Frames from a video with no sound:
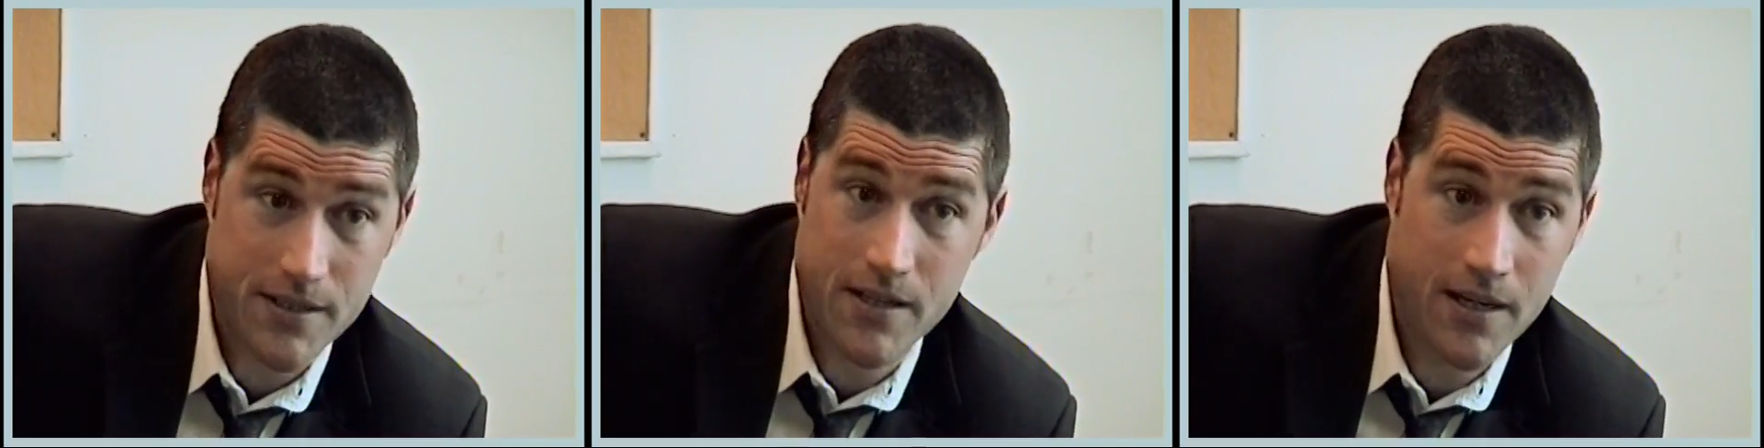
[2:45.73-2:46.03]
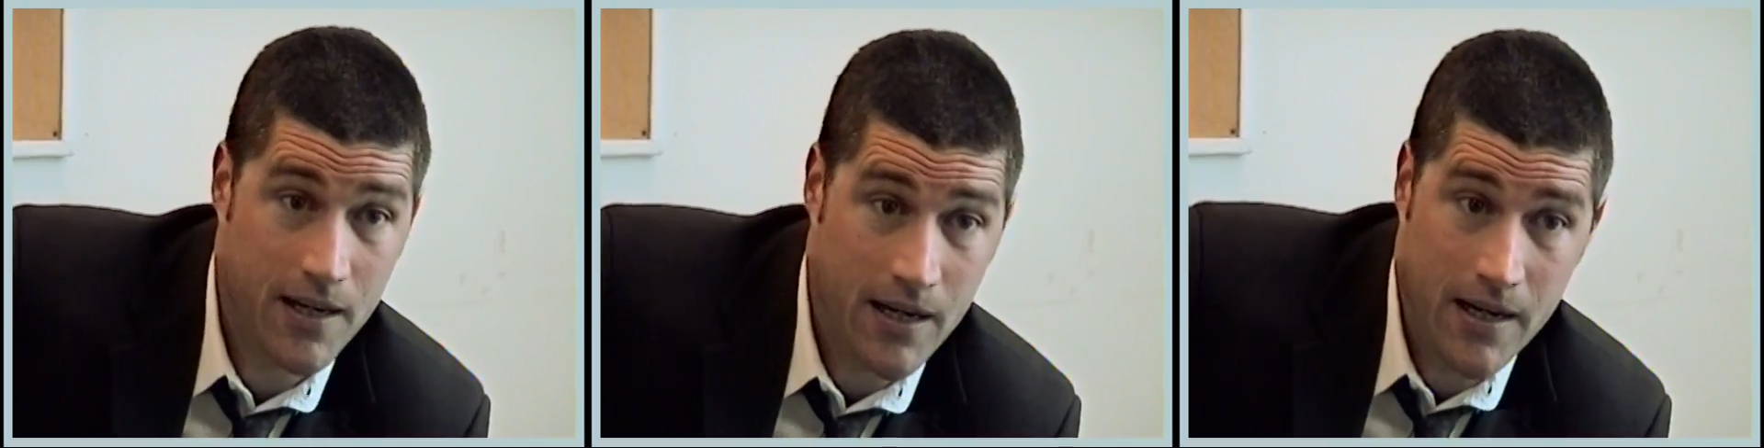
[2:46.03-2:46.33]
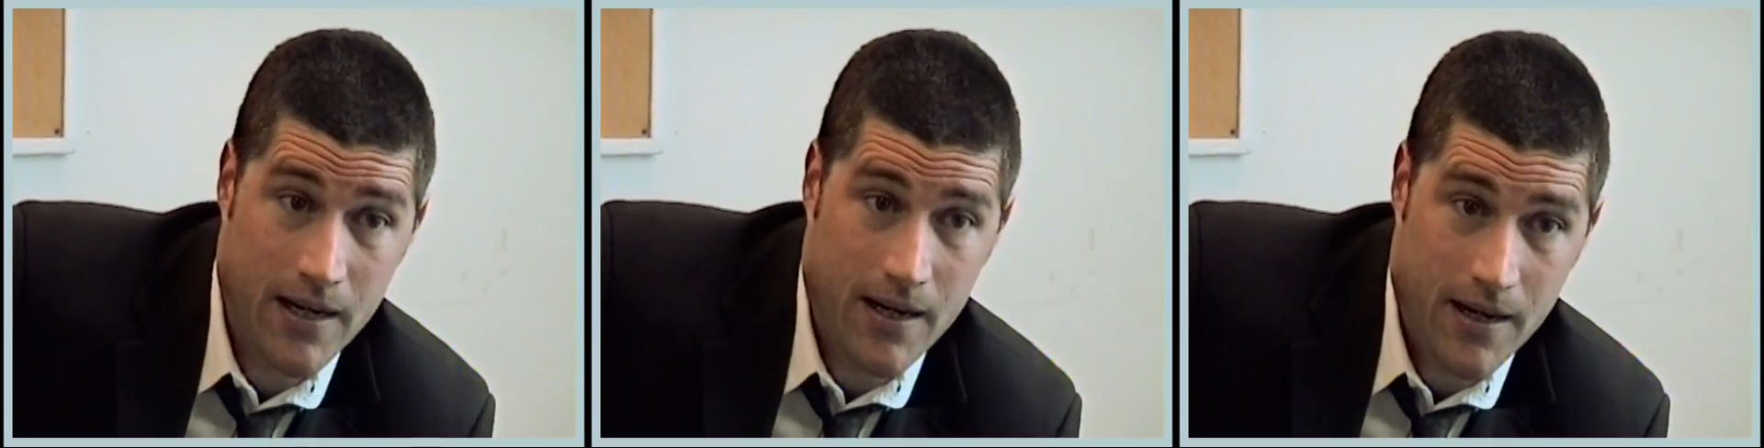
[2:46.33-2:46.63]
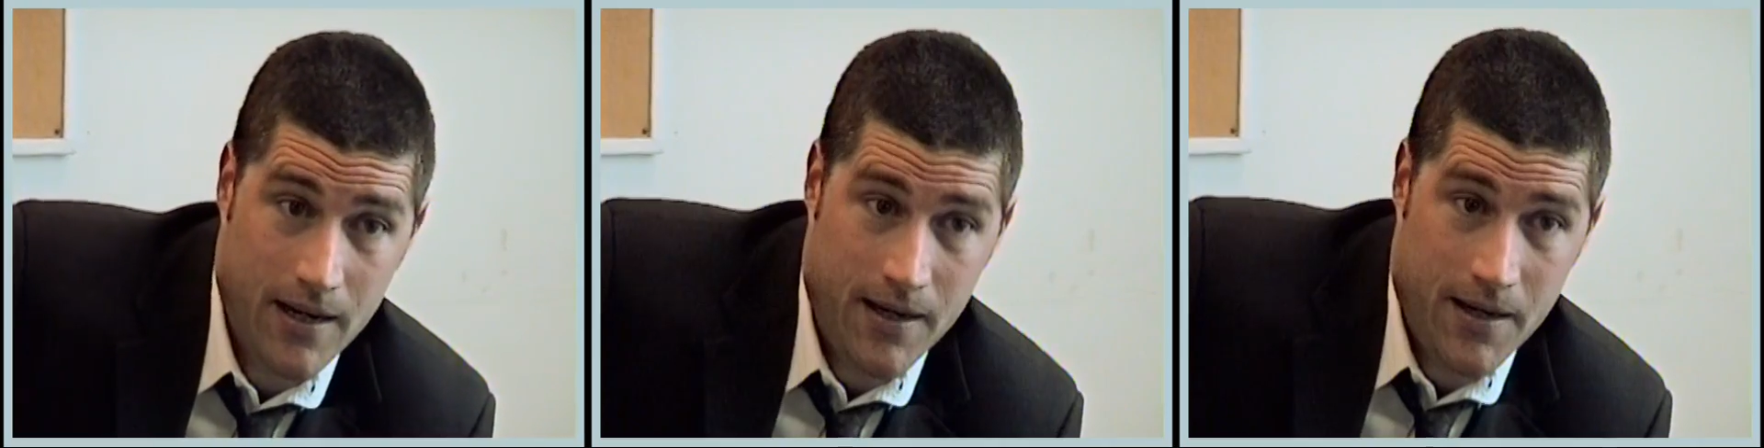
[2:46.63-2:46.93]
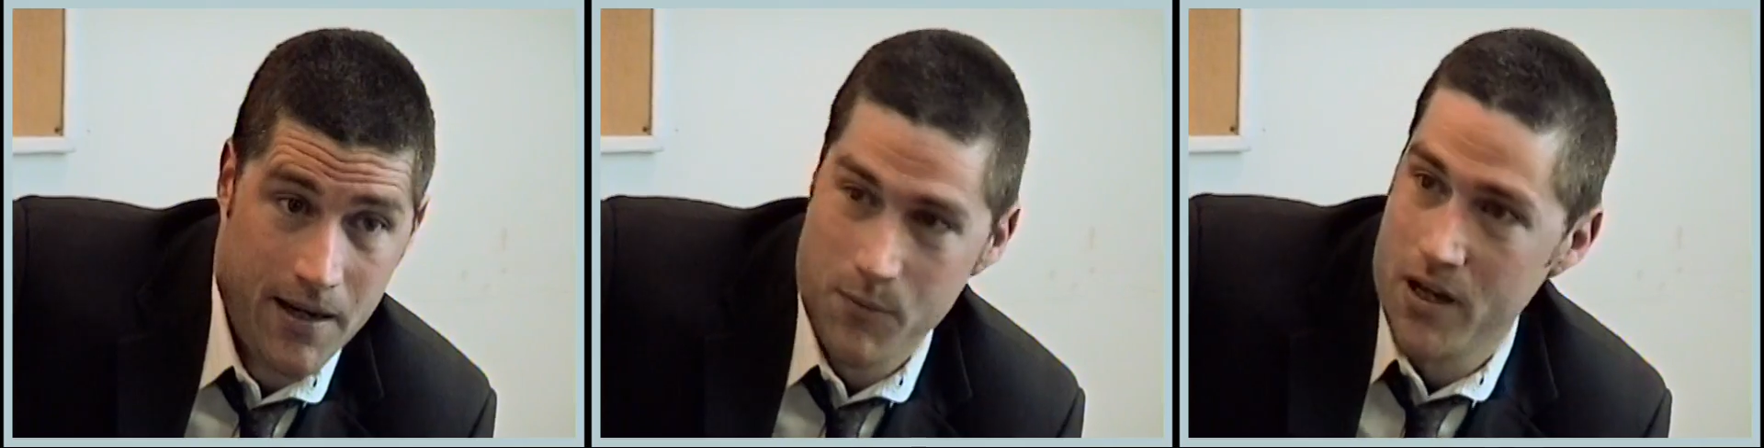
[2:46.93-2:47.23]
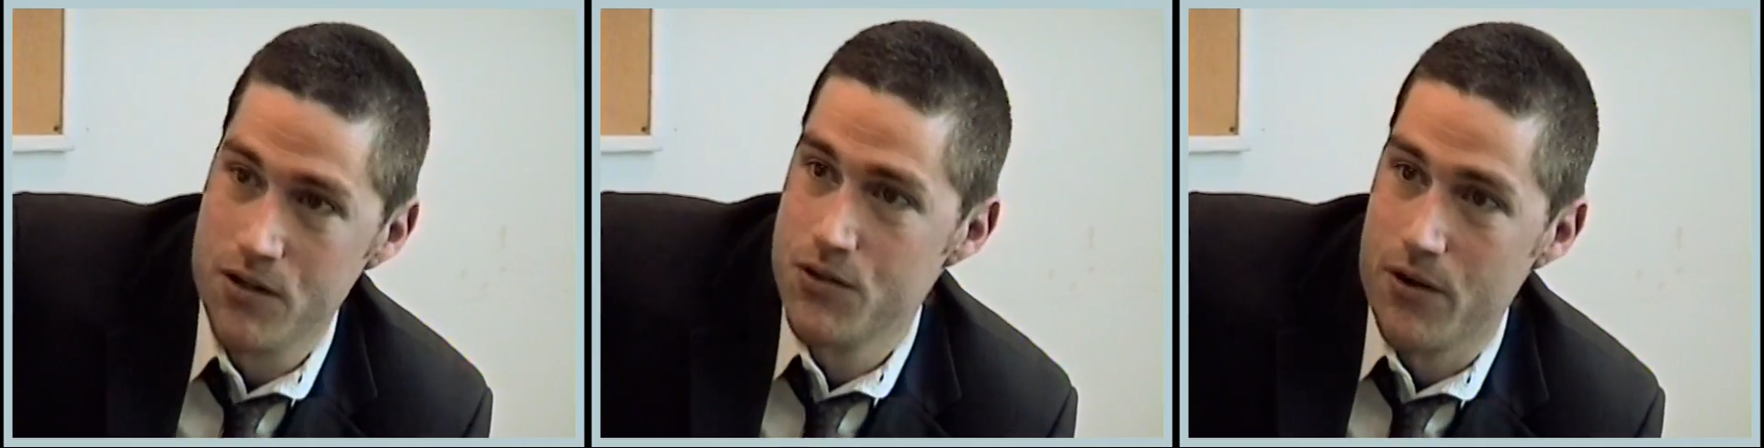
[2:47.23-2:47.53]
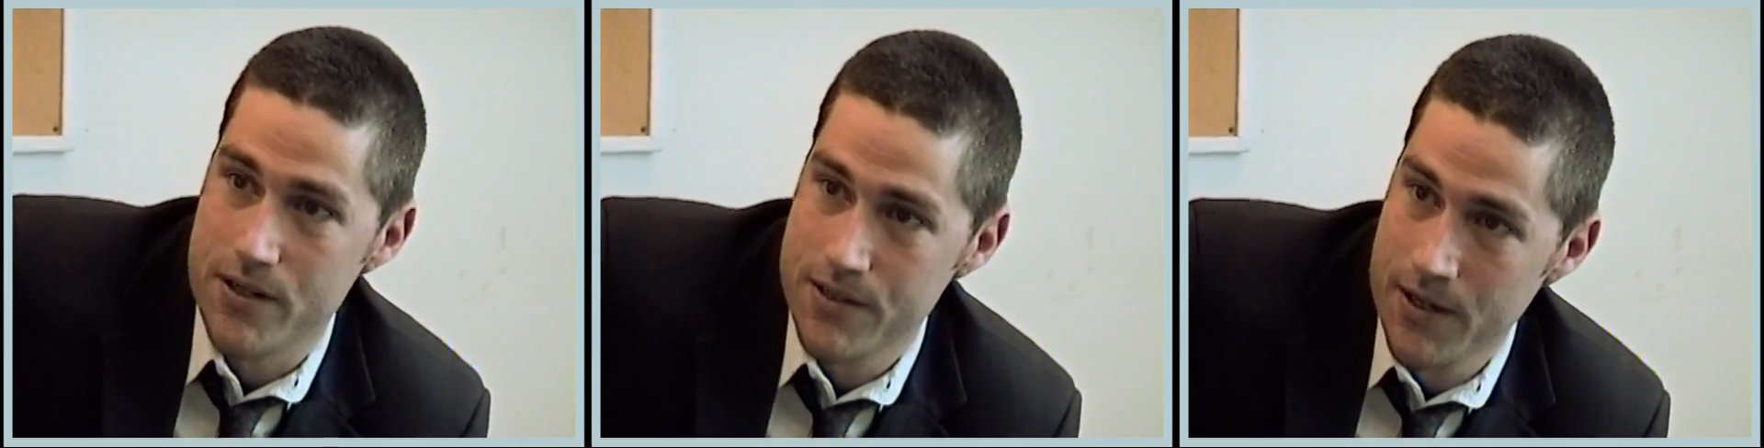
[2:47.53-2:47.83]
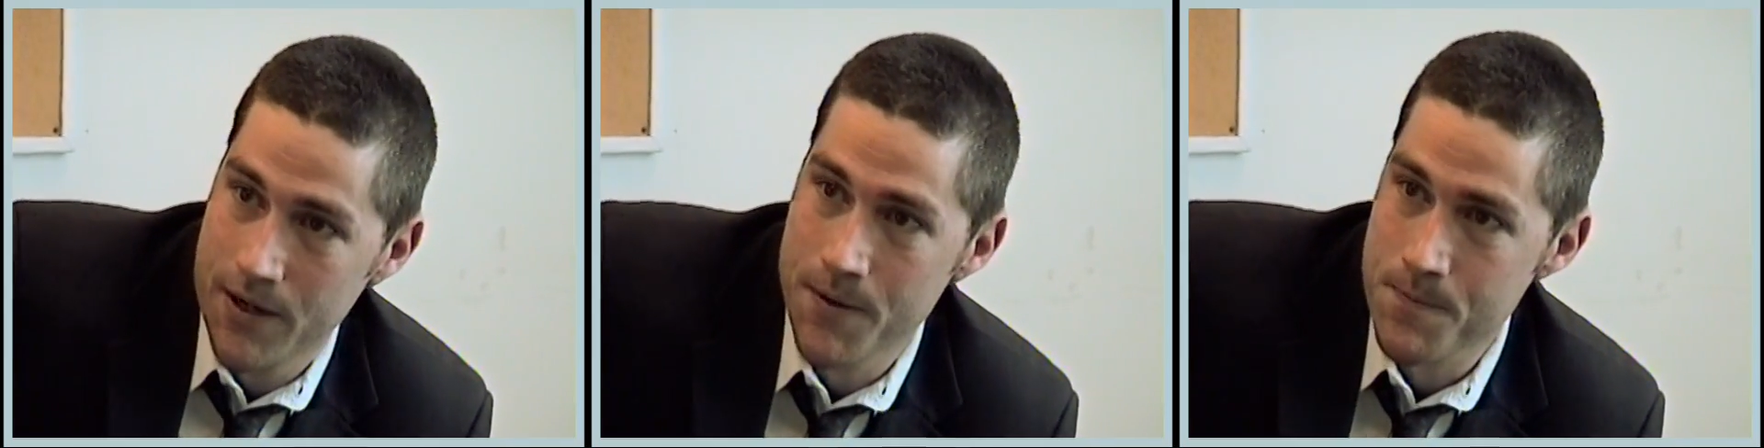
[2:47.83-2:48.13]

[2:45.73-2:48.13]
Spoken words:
just made a choice.